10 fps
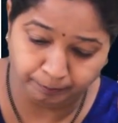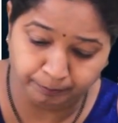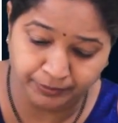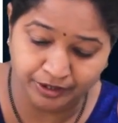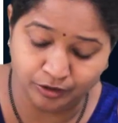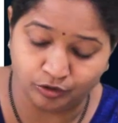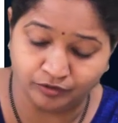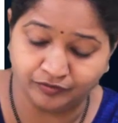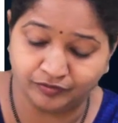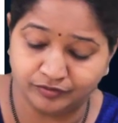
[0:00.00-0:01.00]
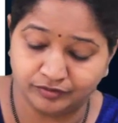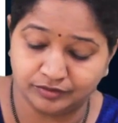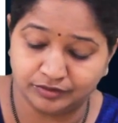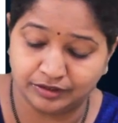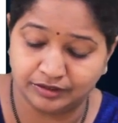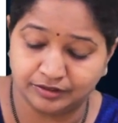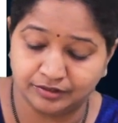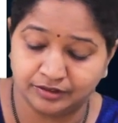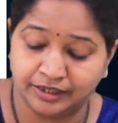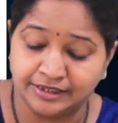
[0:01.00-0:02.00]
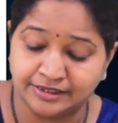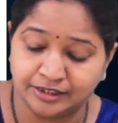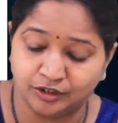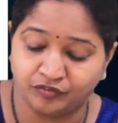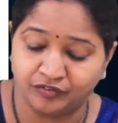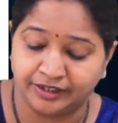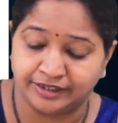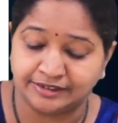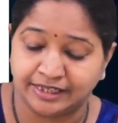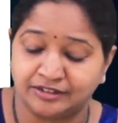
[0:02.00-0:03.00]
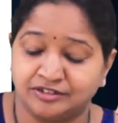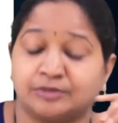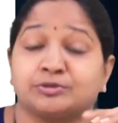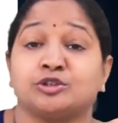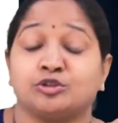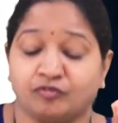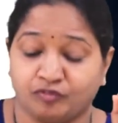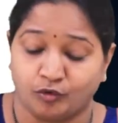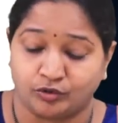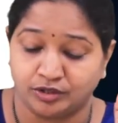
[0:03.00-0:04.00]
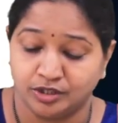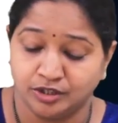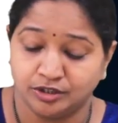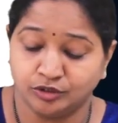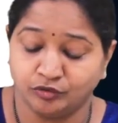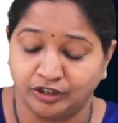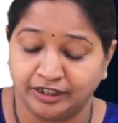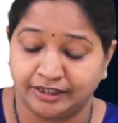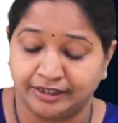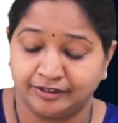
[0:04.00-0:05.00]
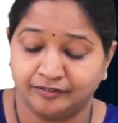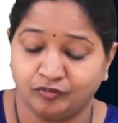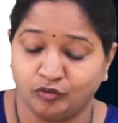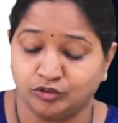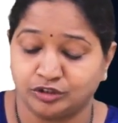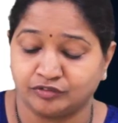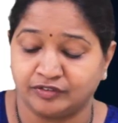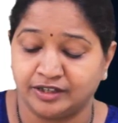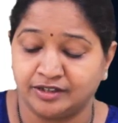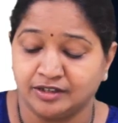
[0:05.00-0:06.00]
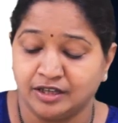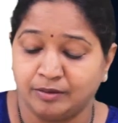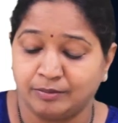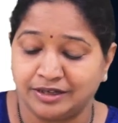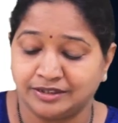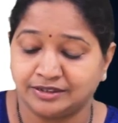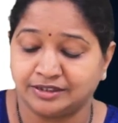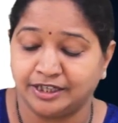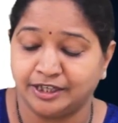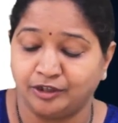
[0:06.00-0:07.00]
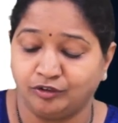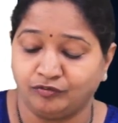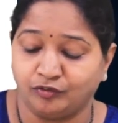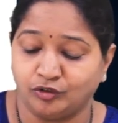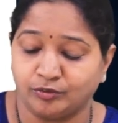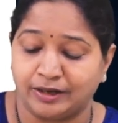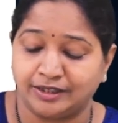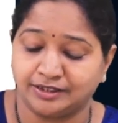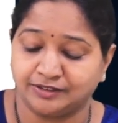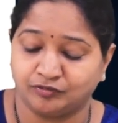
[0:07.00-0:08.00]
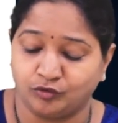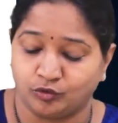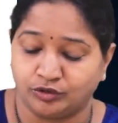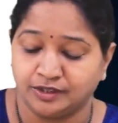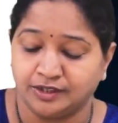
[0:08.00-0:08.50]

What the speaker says: p of, instead of x, I'll substitute 4. So what I get? 4 square minus 3 into 4 minus 4,